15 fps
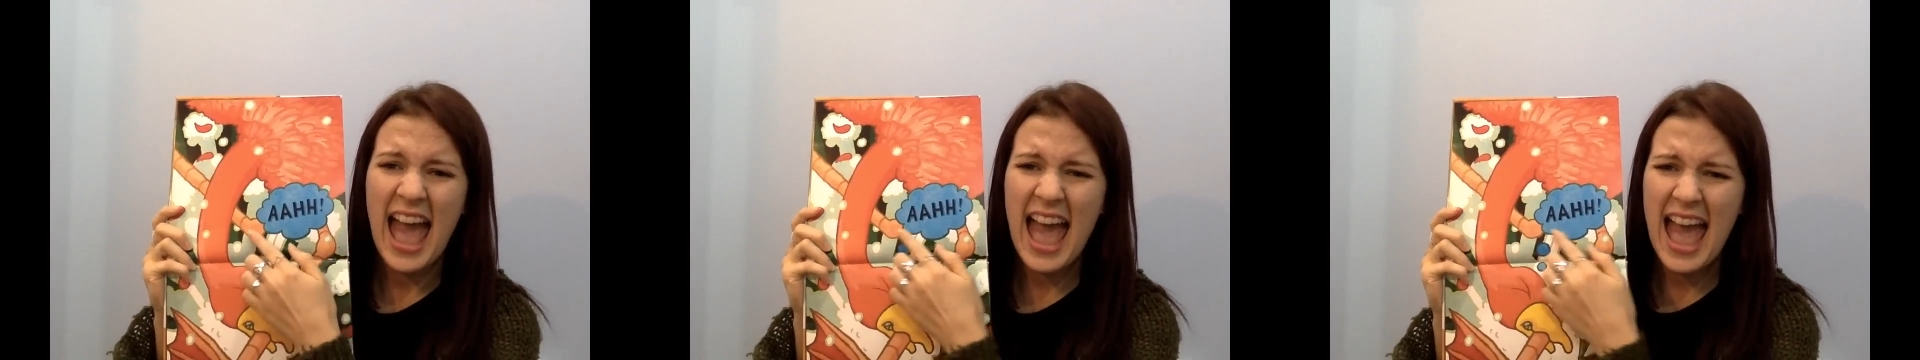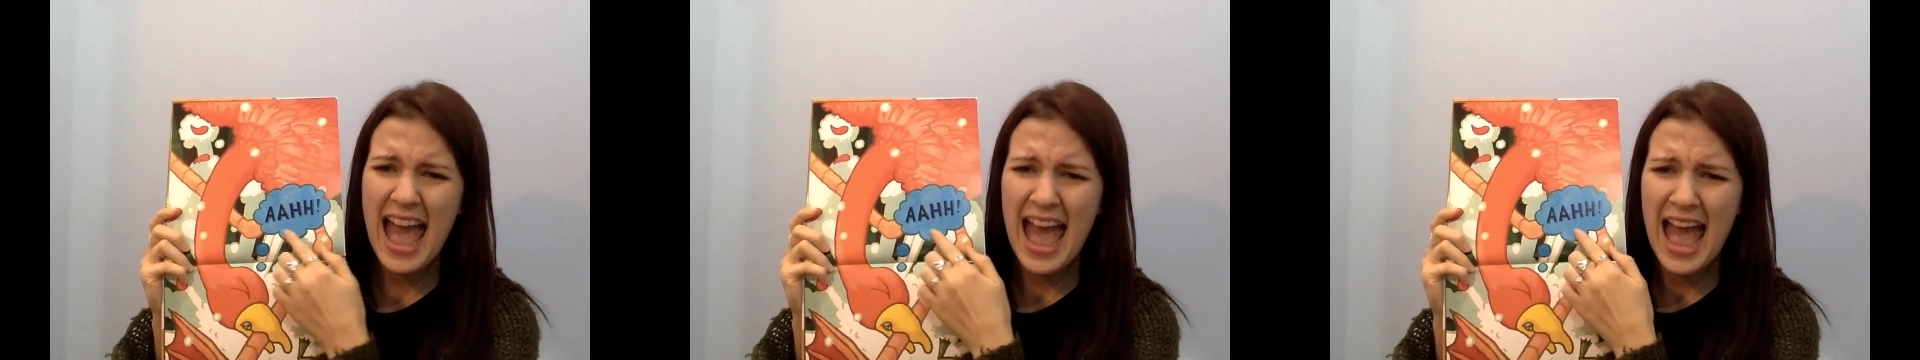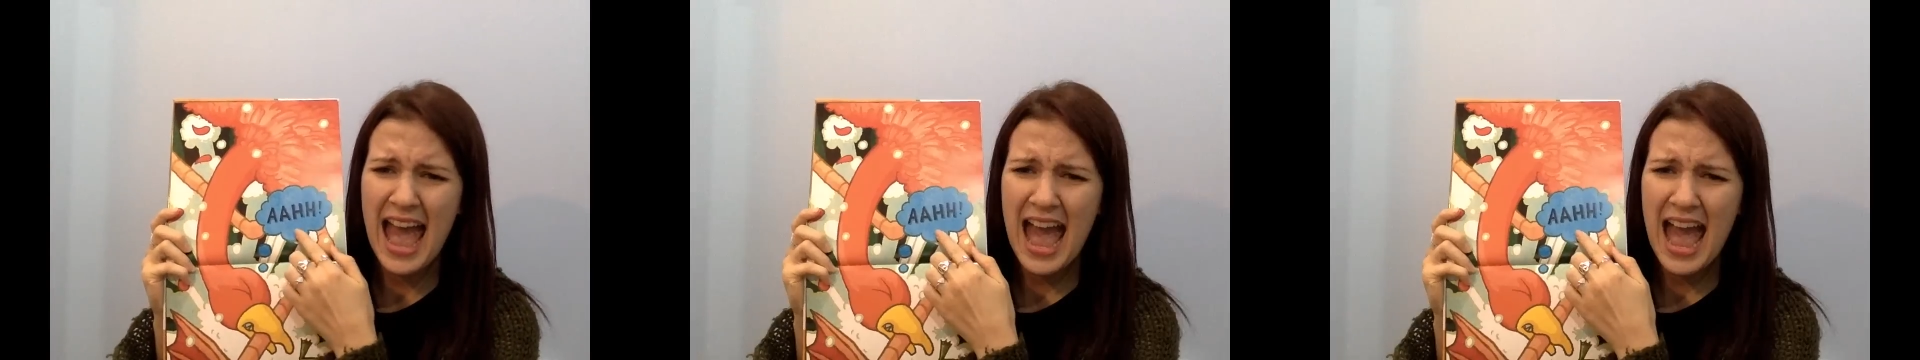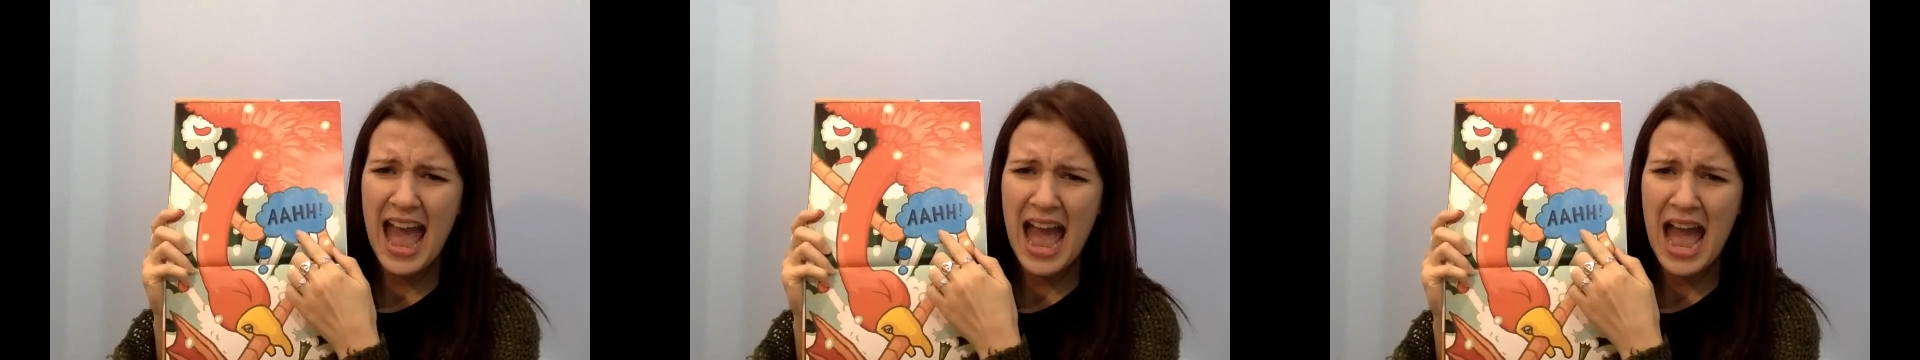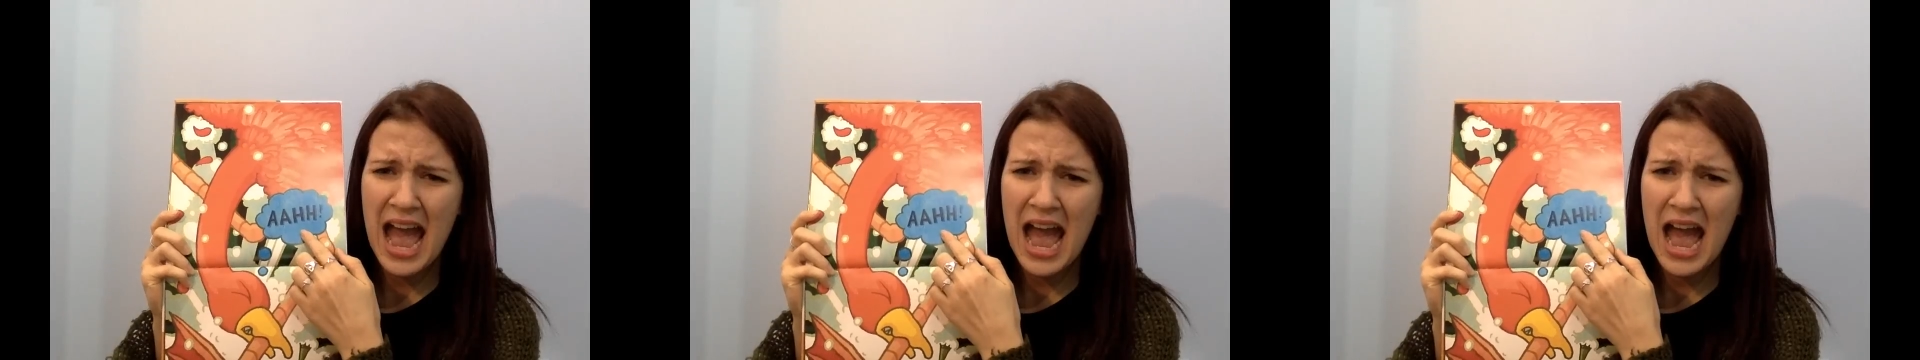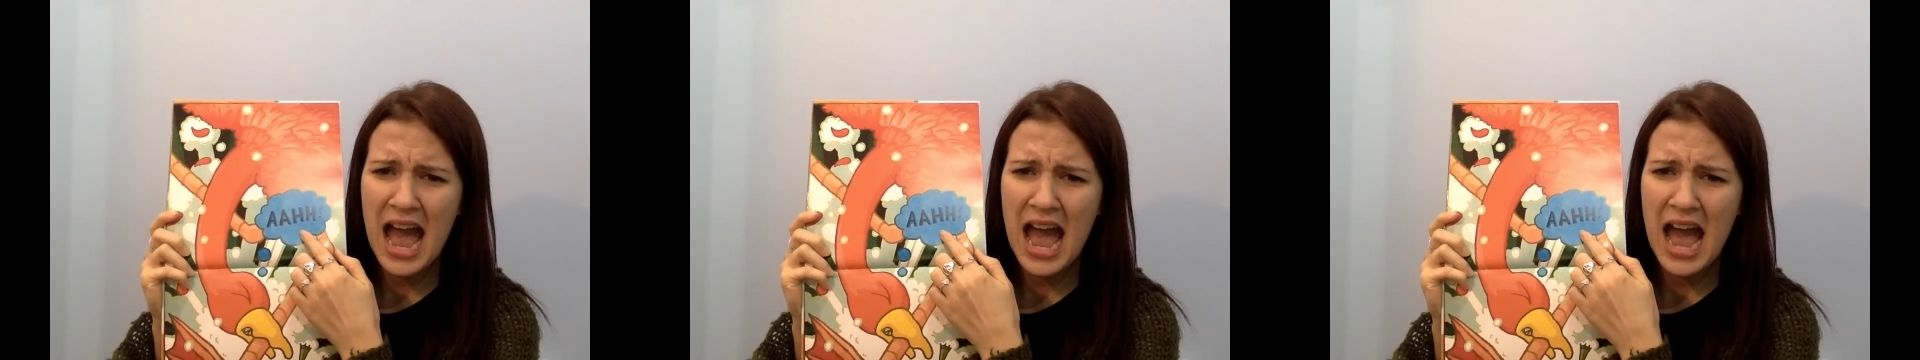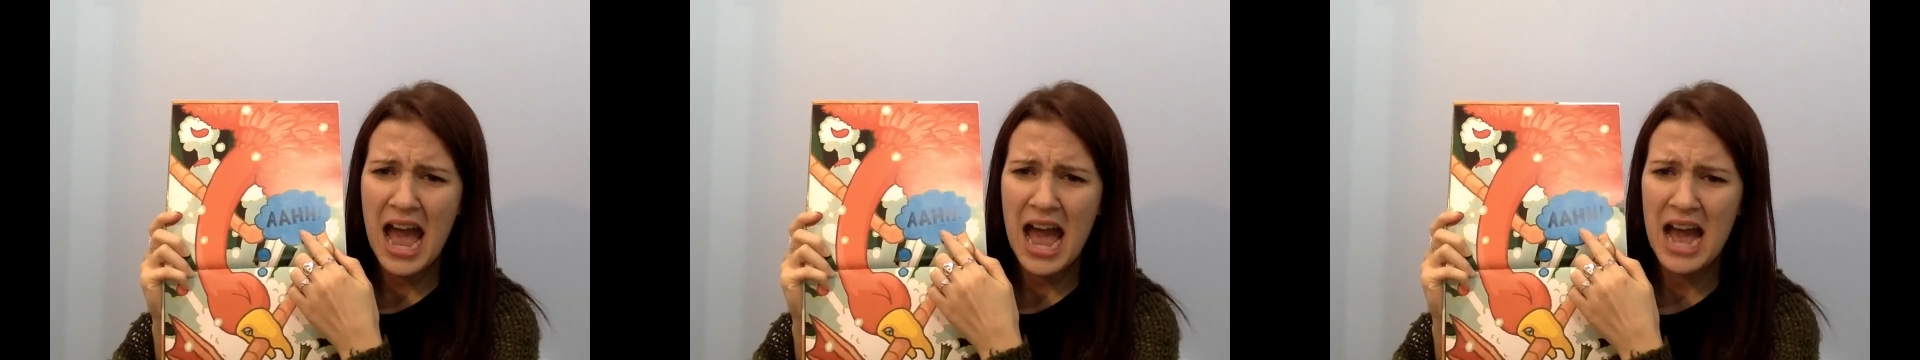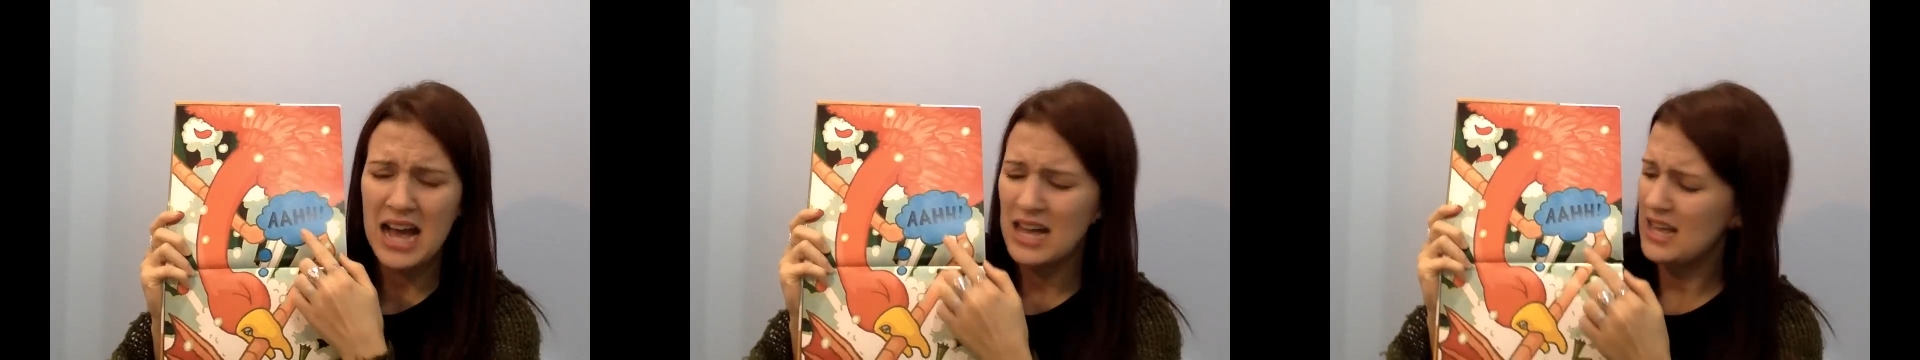
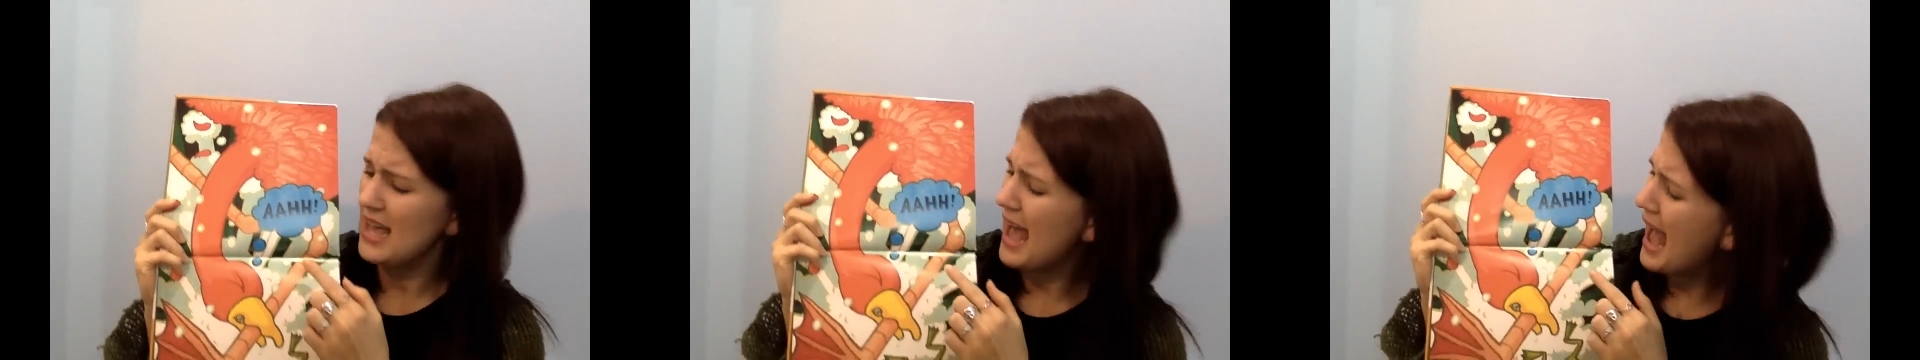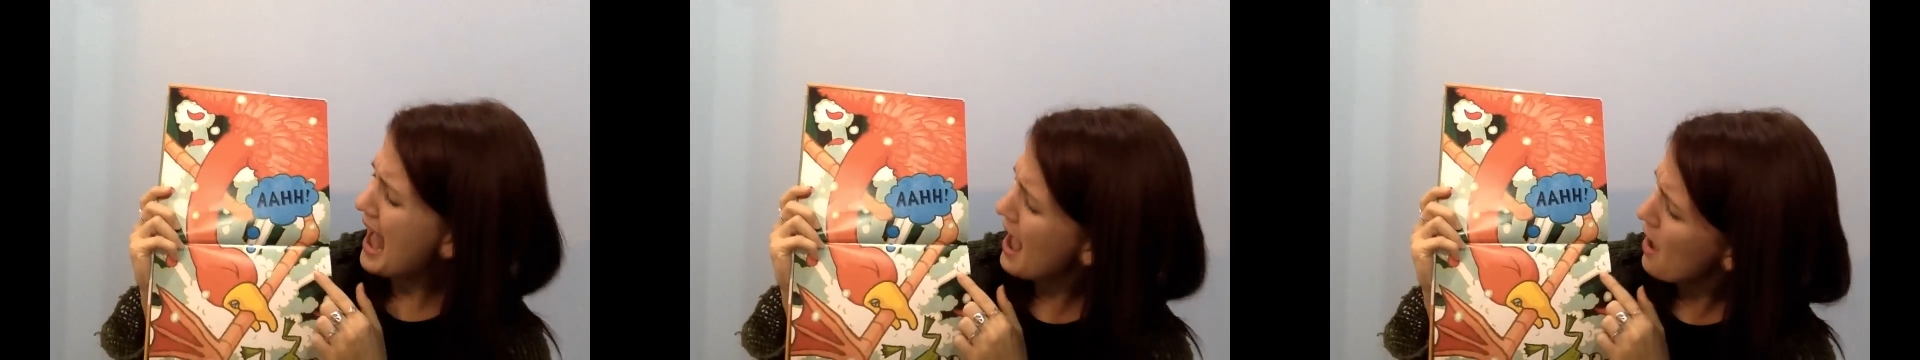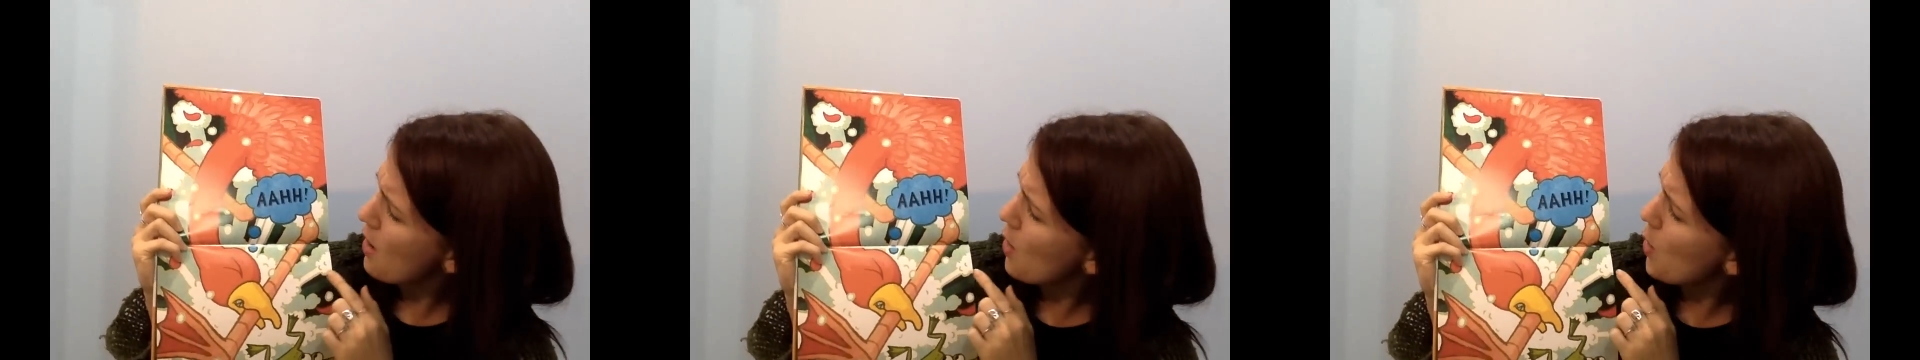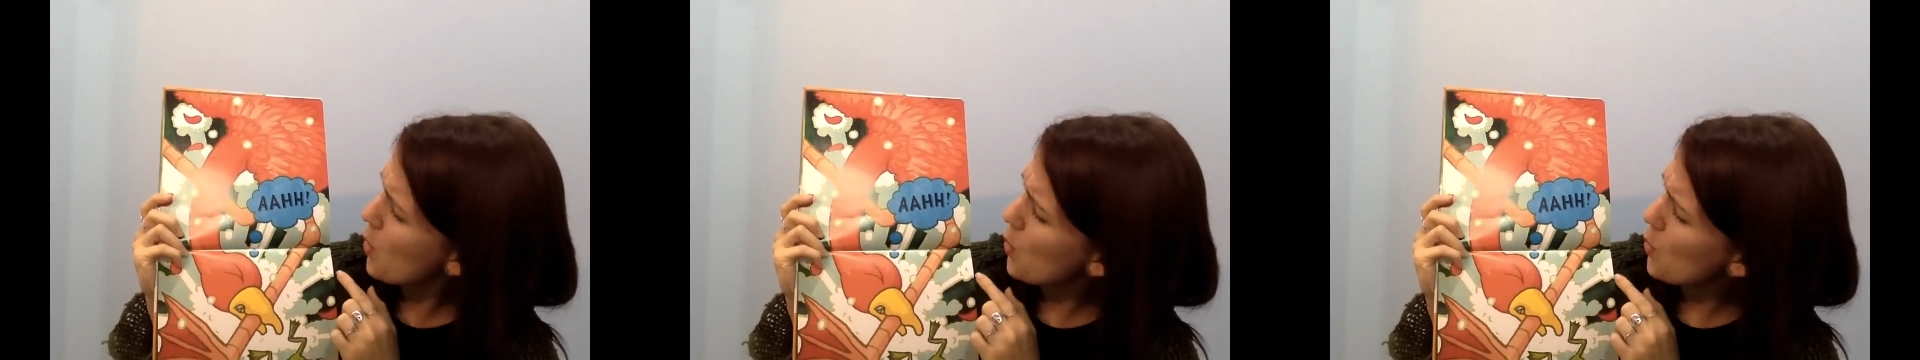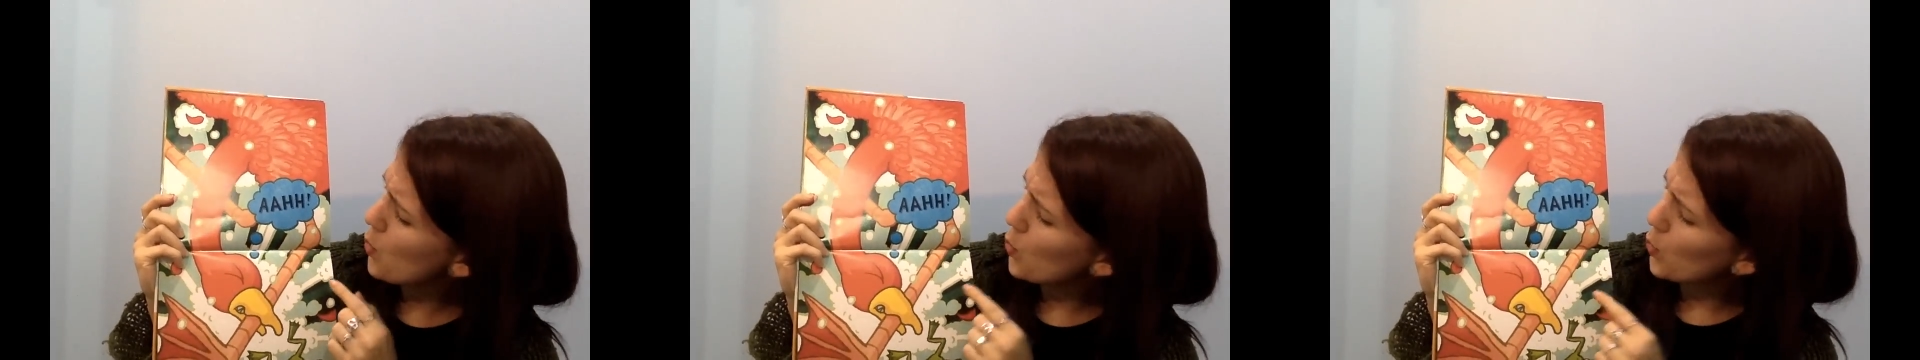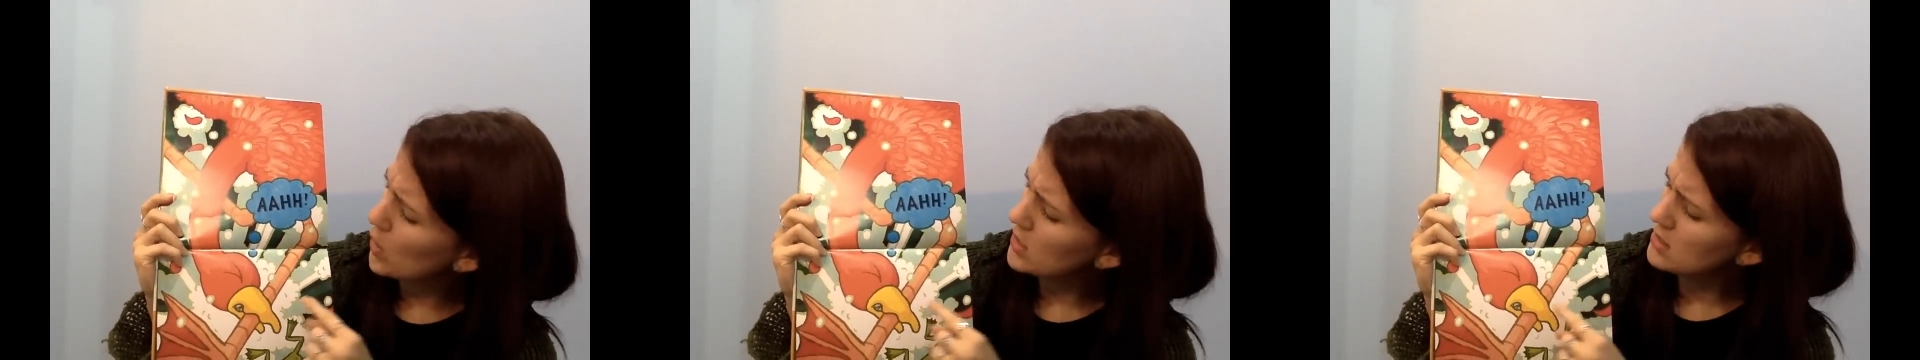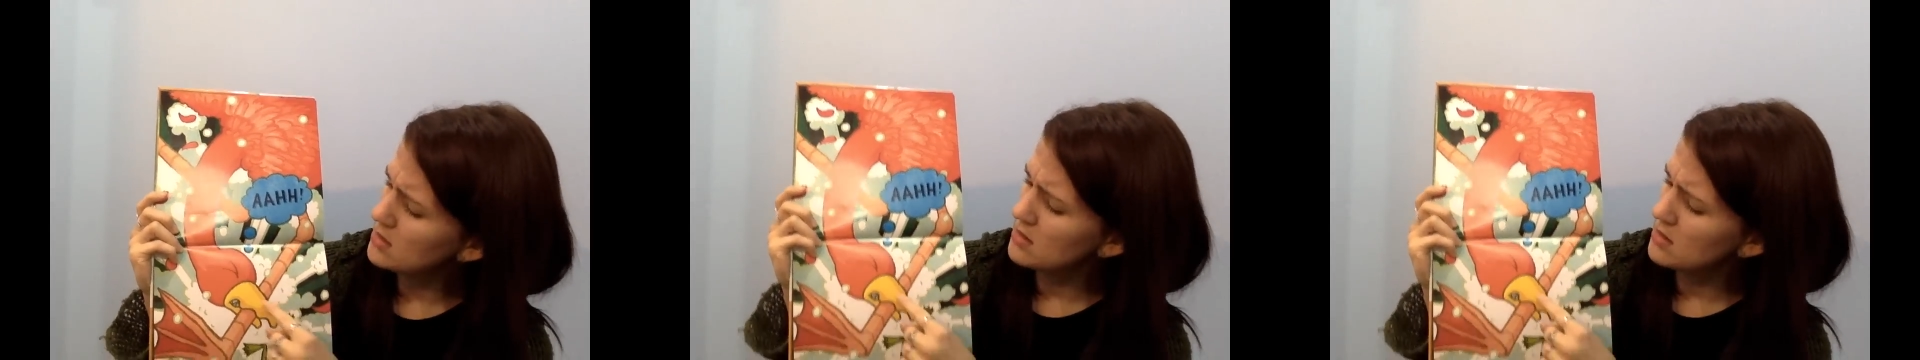Ah! Ow!